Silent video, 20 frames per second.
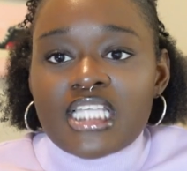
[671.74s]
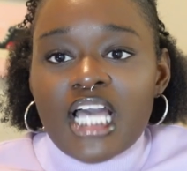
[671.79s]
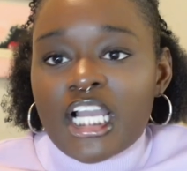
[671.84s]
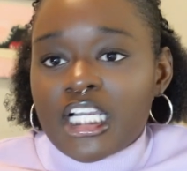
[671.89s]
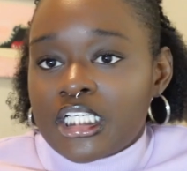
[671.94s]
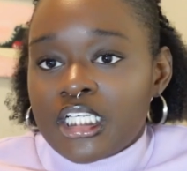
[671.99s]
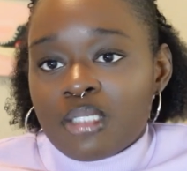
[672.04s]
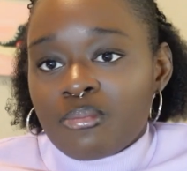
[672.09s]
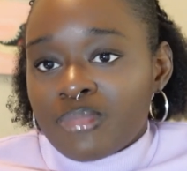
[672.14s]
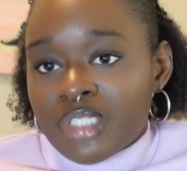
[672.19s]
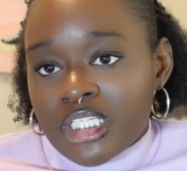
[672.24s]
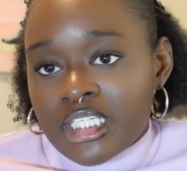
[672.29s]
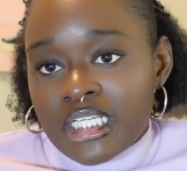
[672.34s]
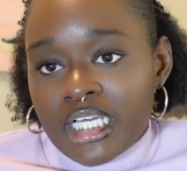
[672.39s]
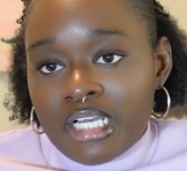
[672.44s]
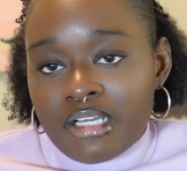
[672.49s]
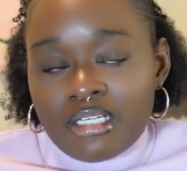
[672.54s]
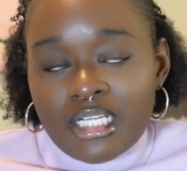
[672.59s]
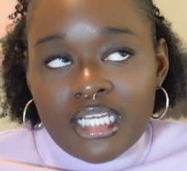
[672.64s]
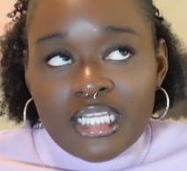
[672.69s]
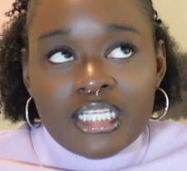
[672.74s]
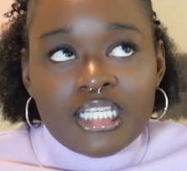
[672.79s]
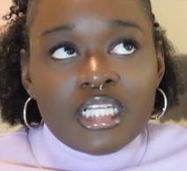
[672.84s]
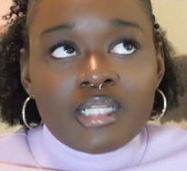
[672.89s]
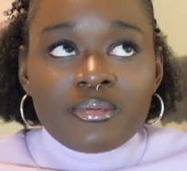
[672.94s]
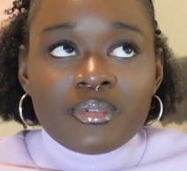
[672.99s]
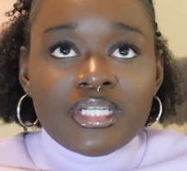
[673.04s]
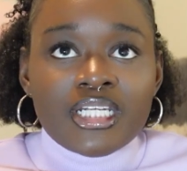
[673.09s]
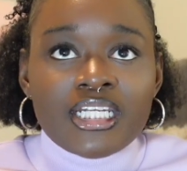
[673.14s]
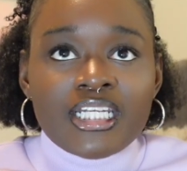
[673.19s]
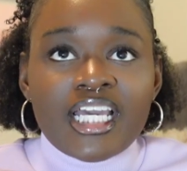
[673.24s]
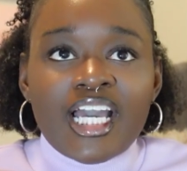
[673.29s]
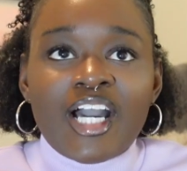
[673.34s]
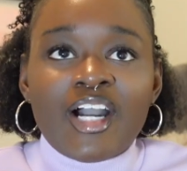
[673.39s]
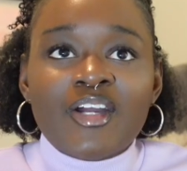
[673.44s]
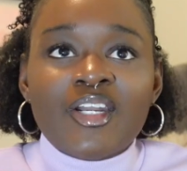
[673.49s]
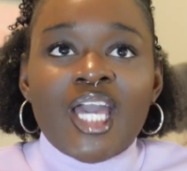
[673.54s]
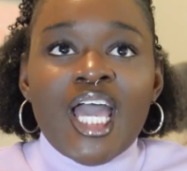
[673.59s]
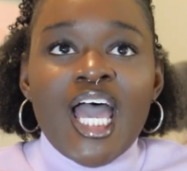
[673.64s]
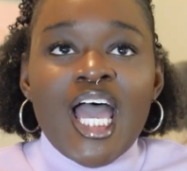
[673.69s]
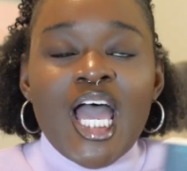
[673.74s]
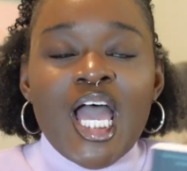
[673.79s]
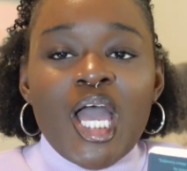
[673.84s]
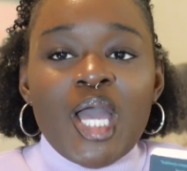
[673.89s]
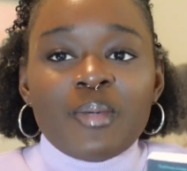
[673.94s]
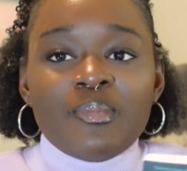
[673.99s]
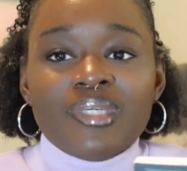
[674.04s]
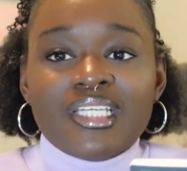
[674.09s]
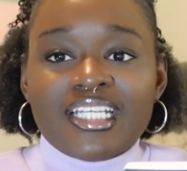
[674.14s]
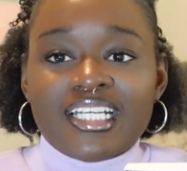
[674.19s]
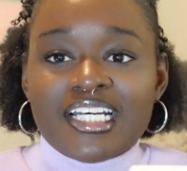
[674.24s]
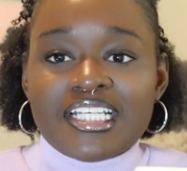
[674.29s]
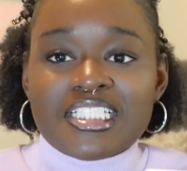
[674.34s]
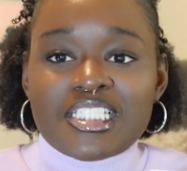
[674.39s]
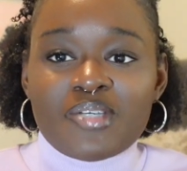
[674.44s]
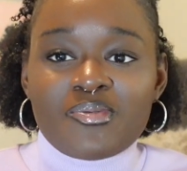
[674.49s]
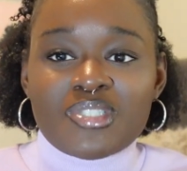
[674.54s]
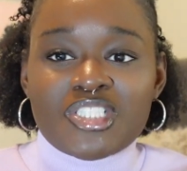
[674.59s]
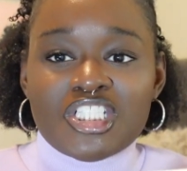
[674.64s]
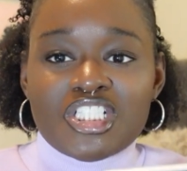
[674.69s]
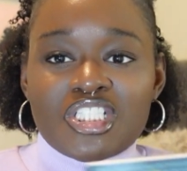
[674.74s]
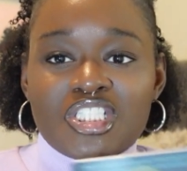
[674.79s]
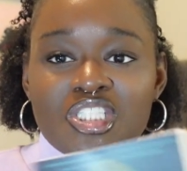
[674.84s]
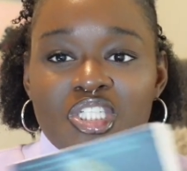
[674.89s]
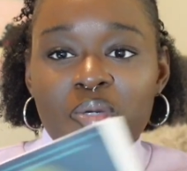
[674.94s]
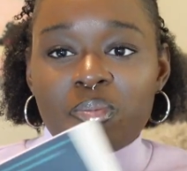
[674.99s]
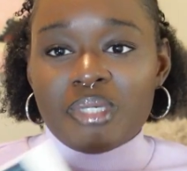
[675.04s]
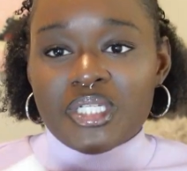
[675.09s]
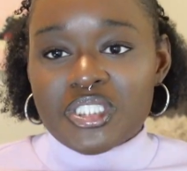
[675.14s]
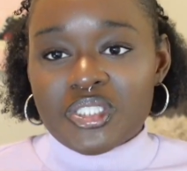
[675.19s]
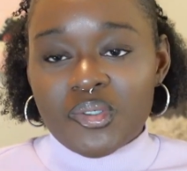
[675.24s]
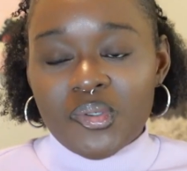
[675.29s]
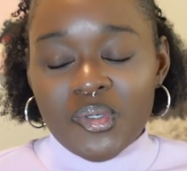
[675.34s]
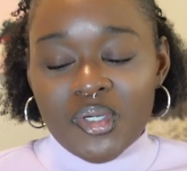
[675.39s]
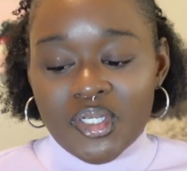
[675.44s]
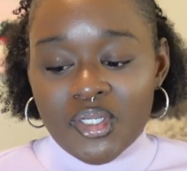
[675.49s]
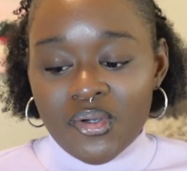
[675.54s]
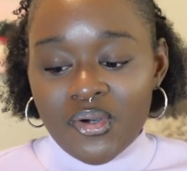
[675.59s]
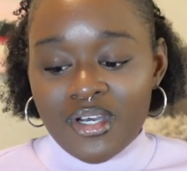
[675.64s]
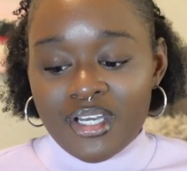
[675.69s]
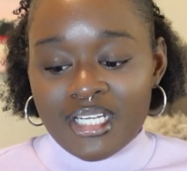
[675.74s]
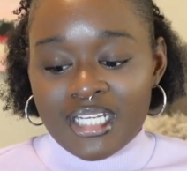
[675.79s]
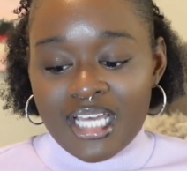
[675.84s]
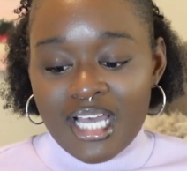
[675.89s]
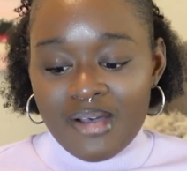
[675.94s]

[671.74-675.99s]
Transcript: couldn't put it down. I couldn't put it down because it was just so much going on.